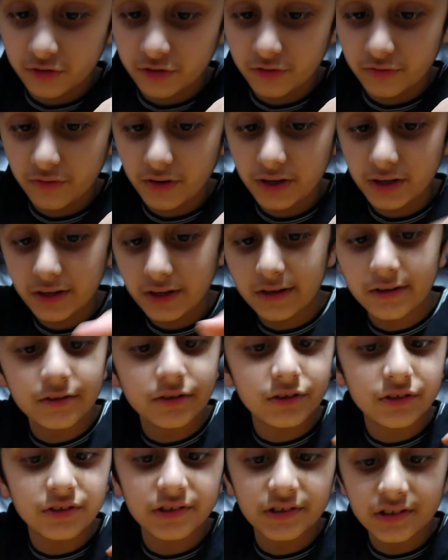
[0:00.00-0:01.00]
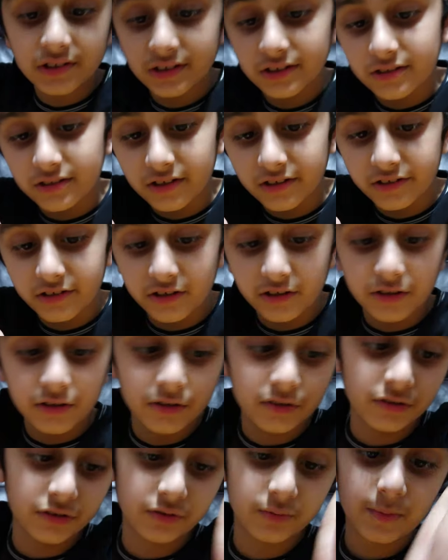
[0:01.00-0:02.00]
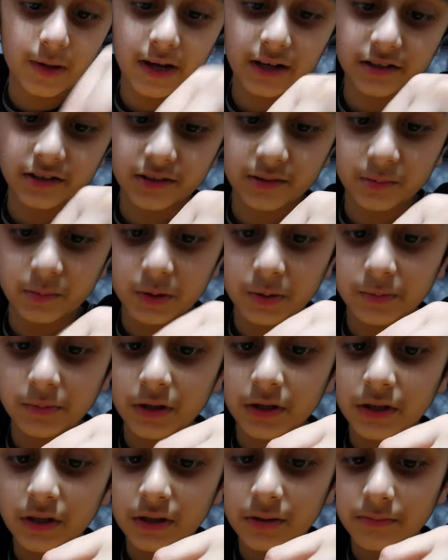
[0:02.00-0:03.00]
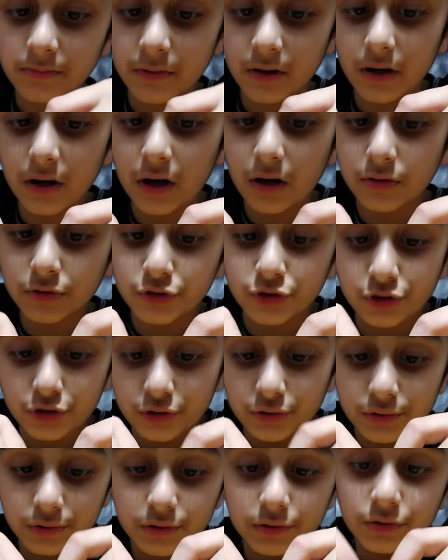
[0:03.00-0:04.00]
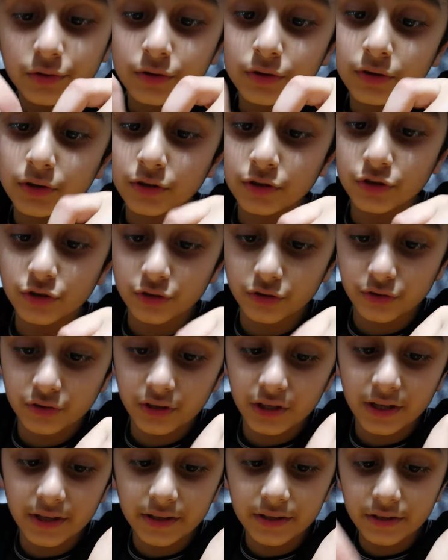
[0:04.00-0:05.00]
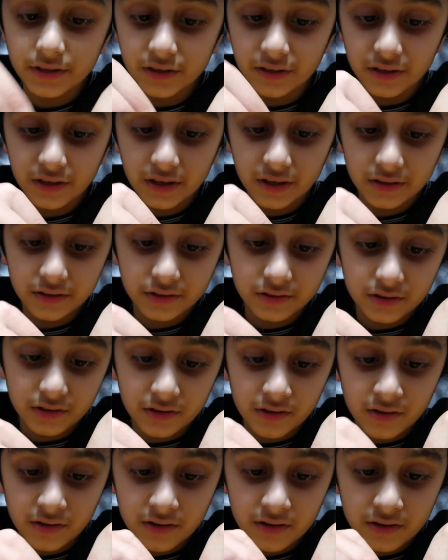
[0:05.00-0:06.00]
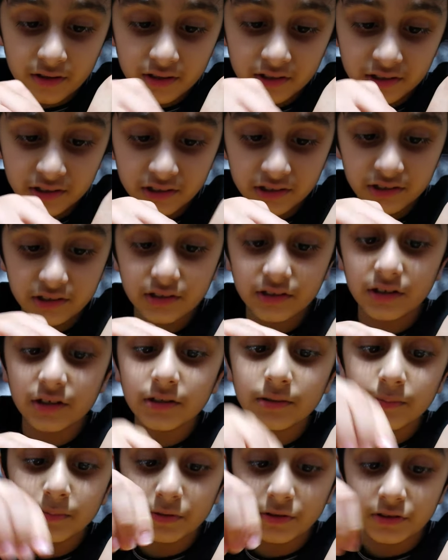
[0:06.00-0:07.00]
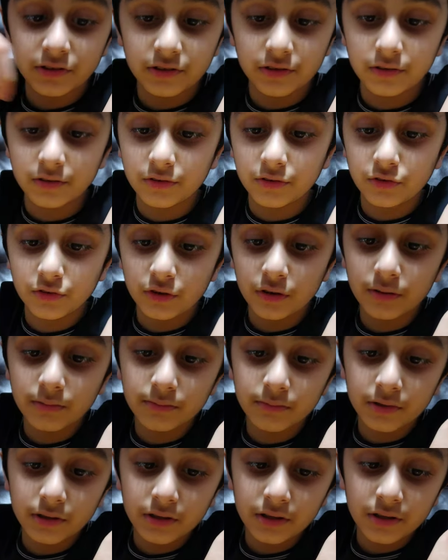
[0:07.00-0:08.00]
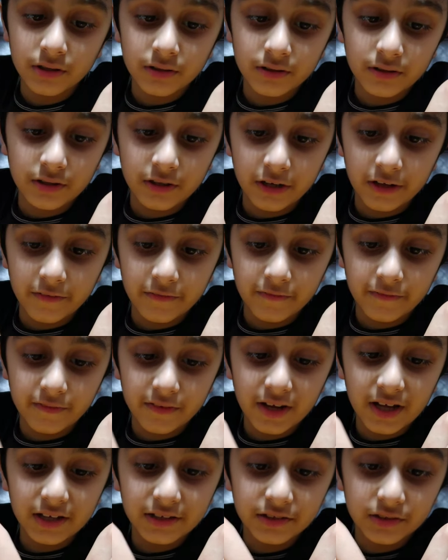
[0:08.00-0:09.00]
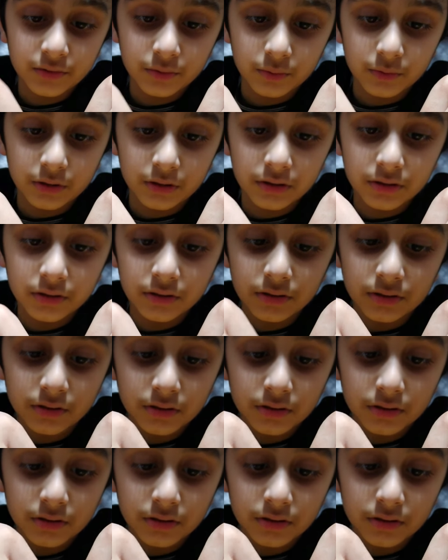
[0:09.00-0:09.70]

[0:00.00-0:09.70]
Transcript: So right now you see it doesn't close maximum, but I'll show you. So then you get this stud, put it on top, and a flat one,